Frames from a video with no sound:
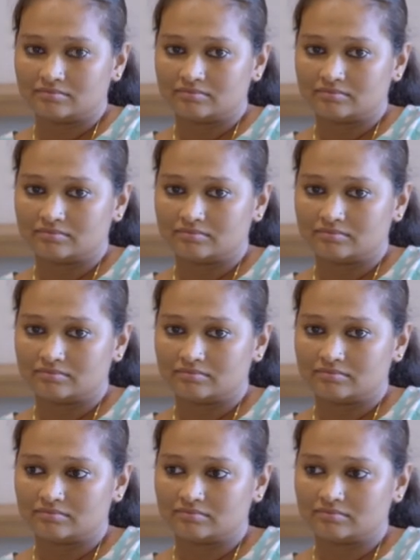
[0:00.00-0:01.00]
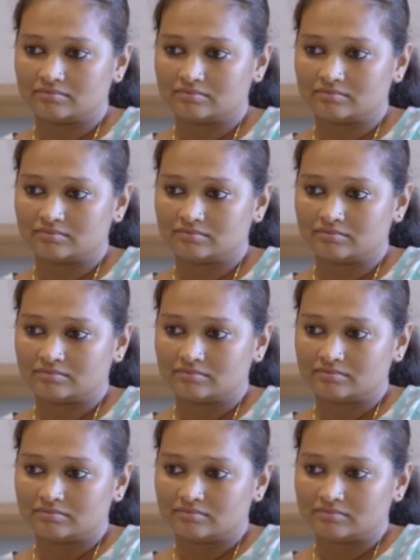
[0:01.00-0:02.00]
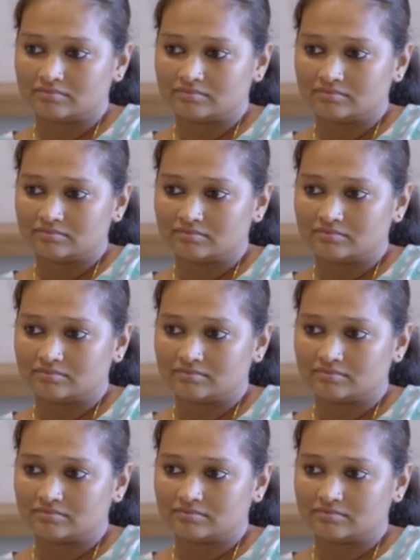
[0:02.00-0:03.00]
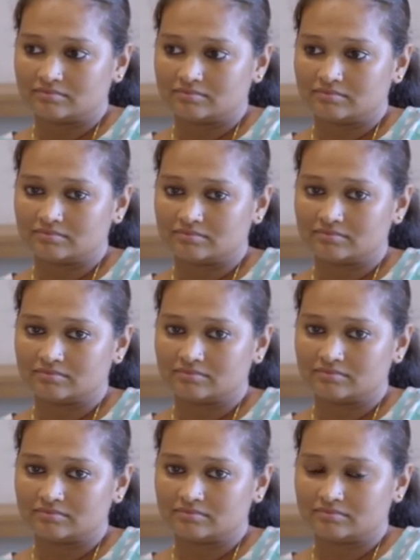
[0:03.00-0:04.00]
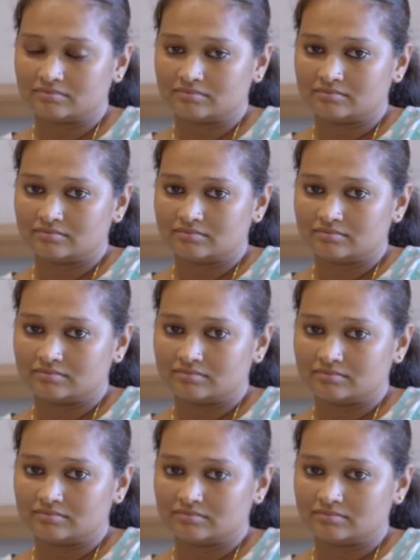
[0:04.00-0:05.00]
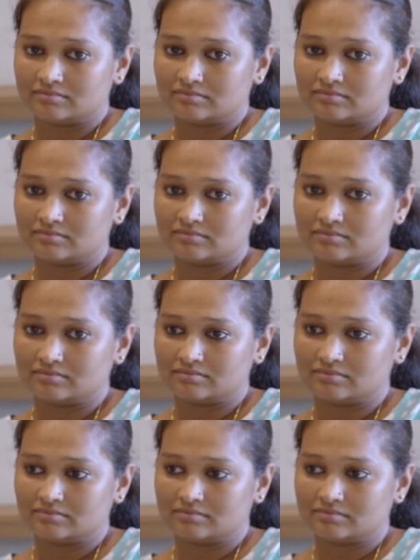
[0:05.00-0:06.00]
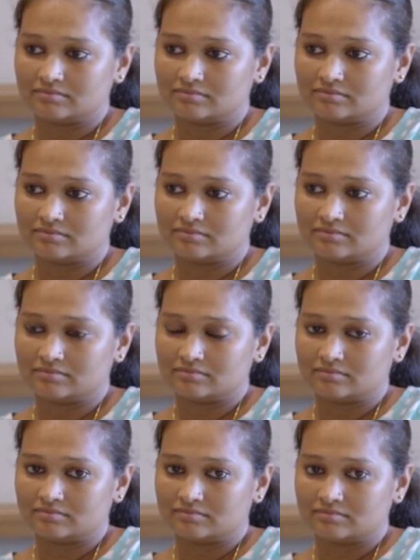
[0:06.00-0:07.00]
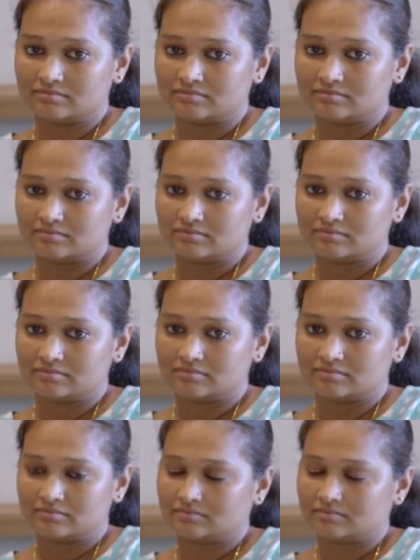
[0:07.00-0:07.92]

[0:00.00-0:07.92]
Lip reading: No words are spoken by the person on screen.